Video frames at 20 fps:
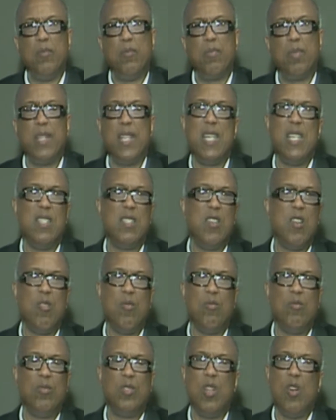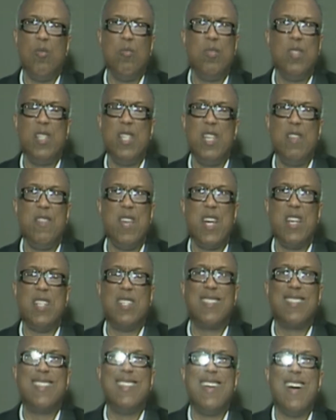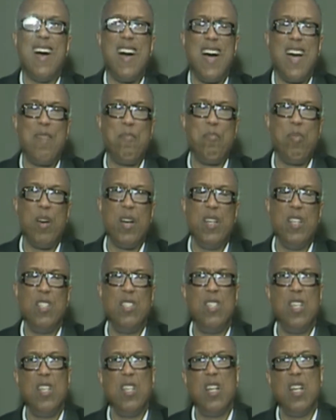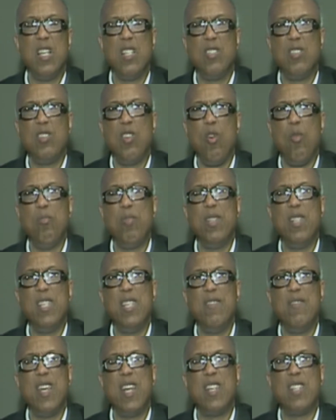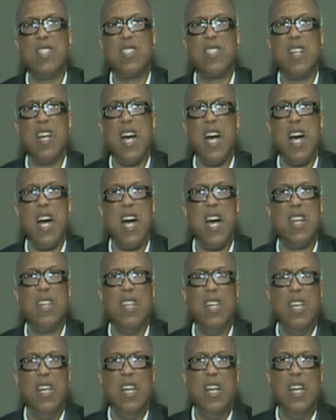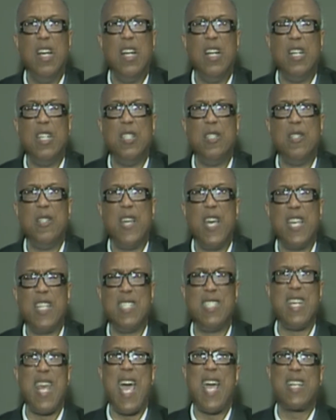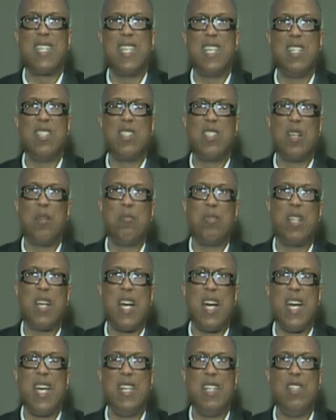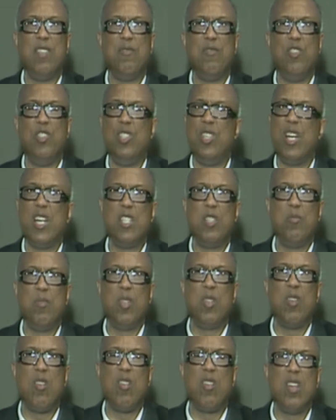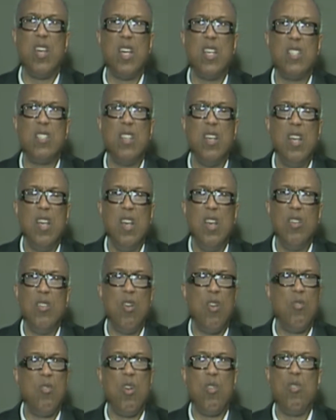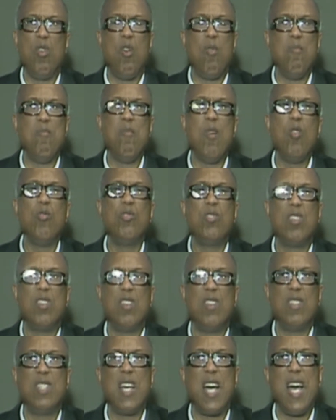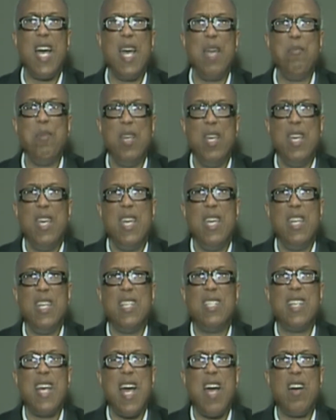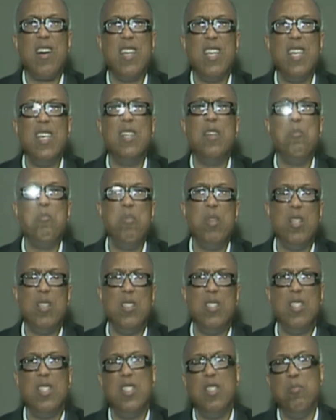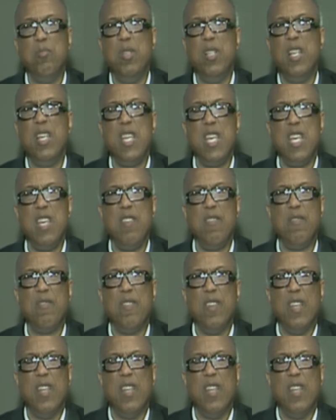please don't believe that it's God punishing us. Don't believe that it's God exacting some kind of judgment on us. No. Most of the time, it is our inability to believe.